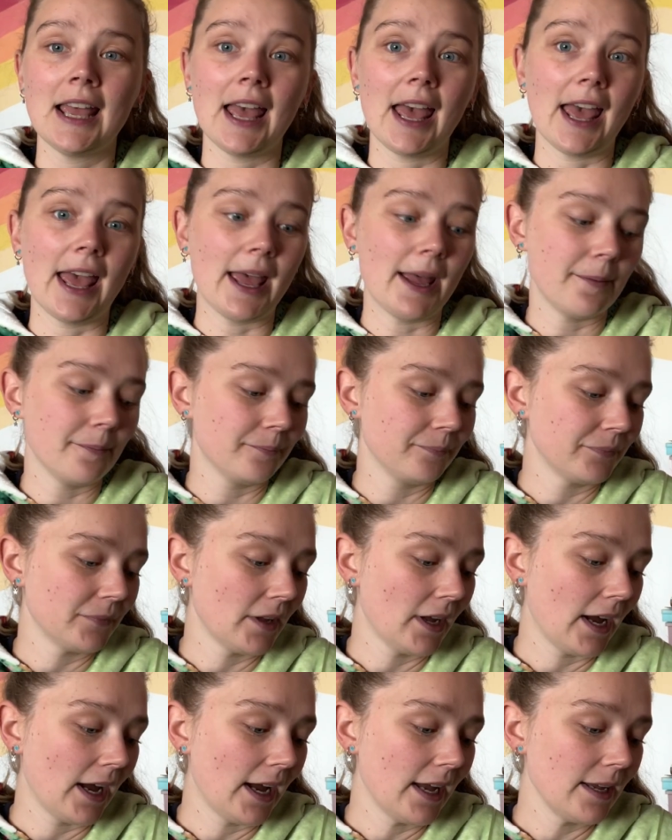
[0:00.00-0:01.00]

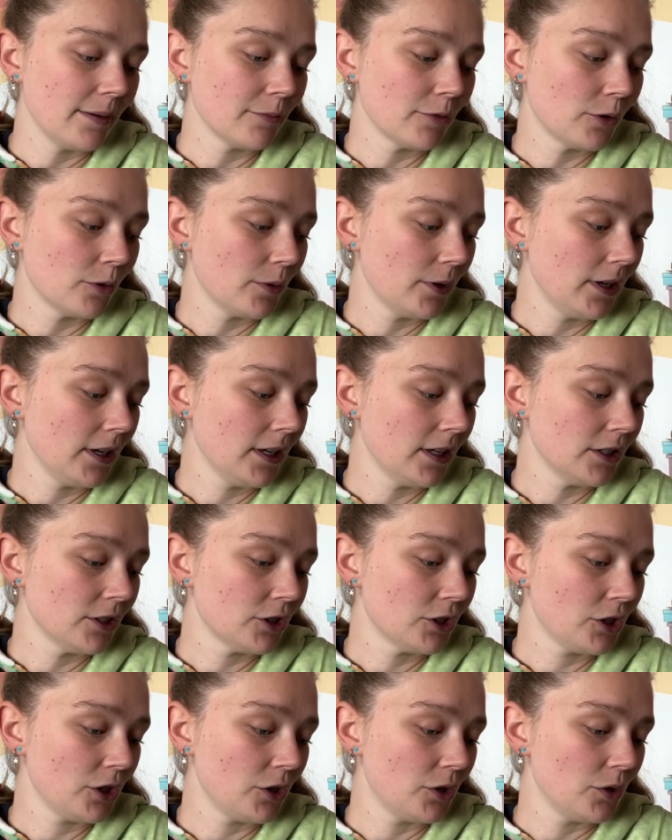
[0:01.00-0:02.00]
I am going
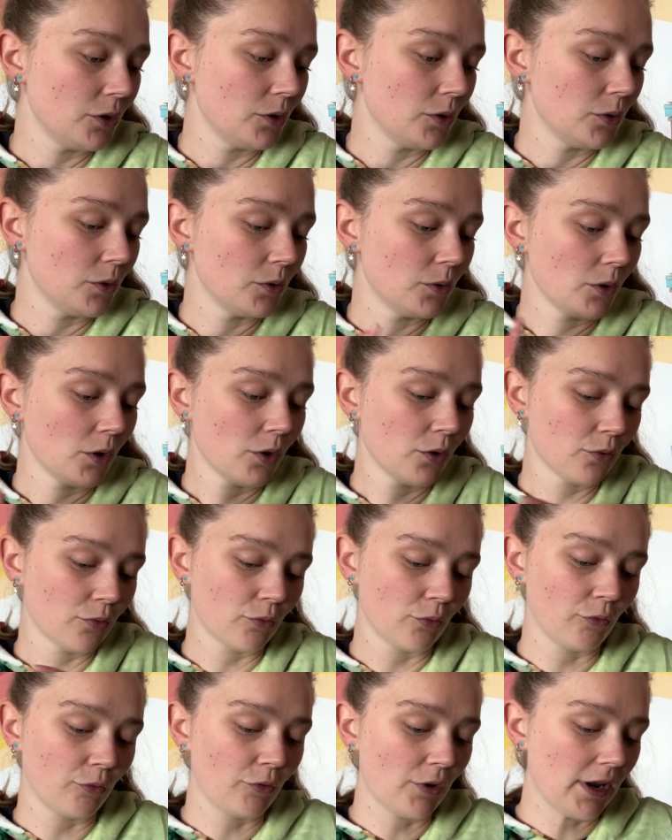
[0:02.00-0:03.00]
to
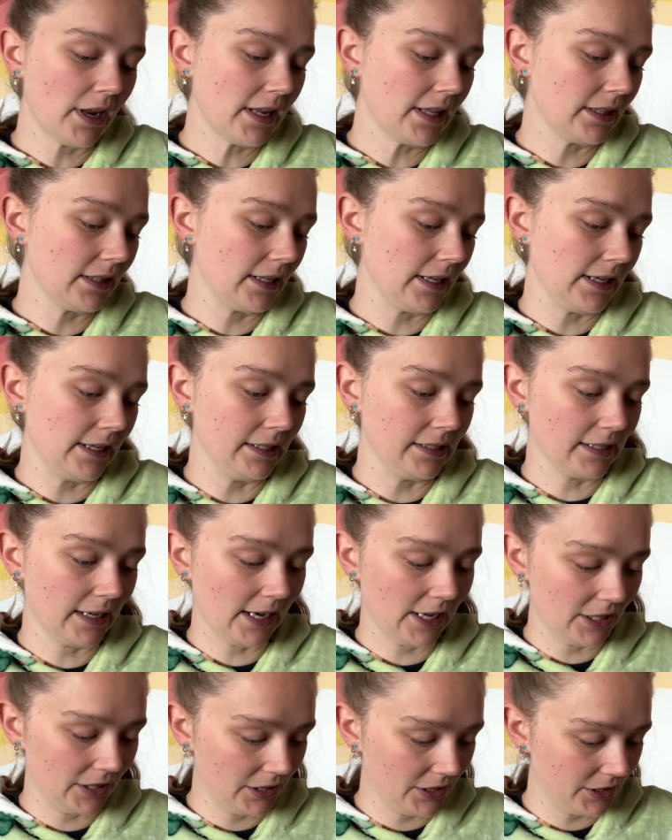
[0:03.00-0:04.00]
rate these,
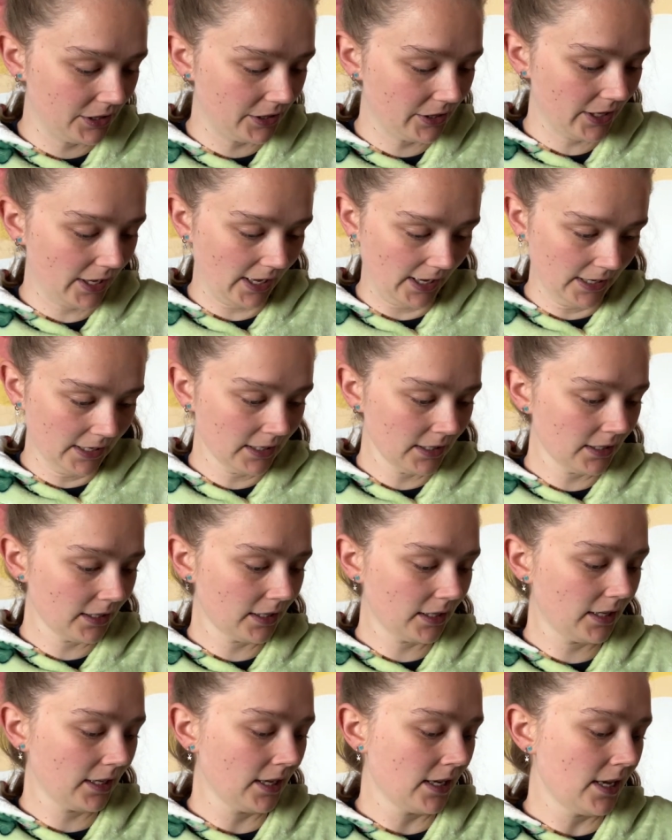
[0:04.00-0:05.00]
I
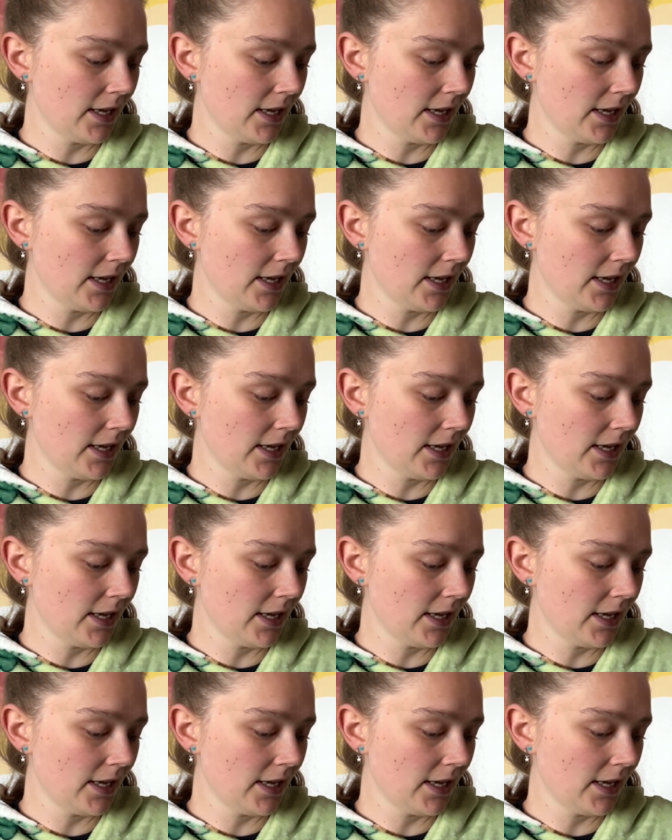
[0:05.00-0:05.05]
think.